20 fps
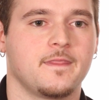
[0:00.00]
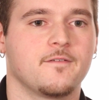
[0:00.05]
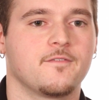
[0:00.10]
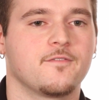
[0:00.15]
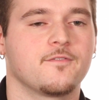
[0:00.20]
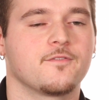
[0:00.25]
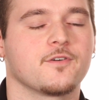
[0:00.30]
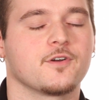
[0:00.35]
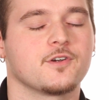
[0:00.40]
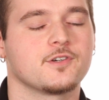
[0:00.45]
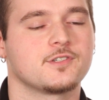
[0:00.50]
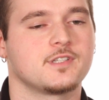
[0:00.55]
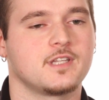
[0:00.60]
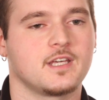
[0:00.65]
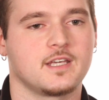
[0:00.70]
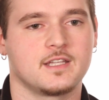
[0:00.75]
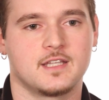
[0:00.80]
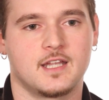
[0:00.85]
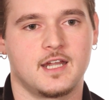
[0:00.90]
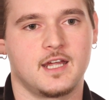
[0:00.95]
The first
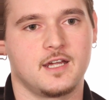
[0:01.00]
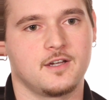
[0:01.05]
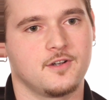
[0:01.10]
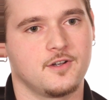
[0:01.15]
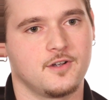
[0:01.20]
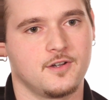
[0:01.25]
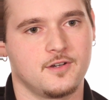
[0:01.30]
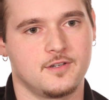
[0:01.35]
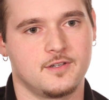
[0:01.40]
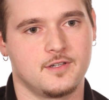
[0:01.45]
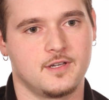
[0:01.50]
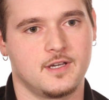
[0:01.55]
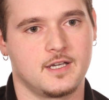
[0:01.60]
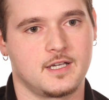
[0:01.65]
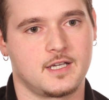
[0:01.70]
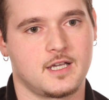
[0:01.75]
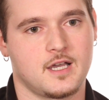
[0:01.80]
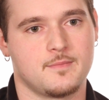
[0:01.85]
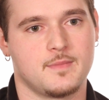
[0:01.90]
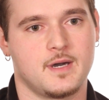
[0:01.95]
thing that I heard
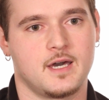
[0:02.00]
come